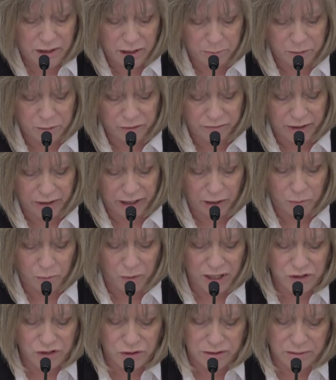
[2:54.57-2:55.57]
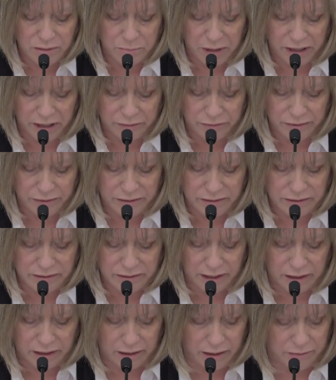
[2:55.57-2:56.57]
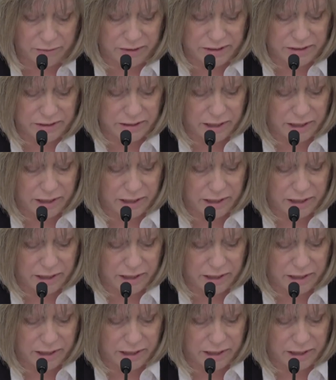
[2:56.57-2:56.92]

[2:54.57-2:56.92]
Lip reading: in providing wages and benefits that allow us